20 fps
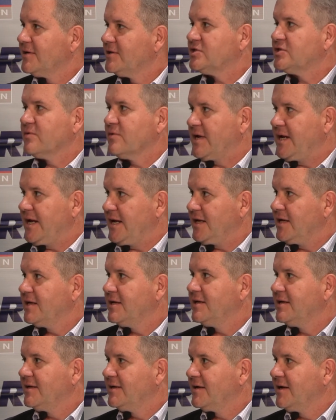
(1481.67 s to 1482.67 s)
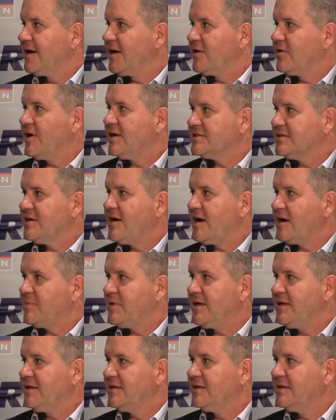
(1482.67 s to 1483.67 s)
screen across the
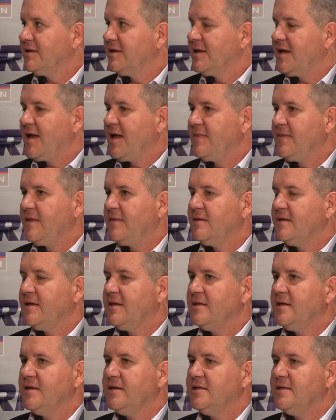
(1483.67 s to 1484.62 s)
cockpit, and then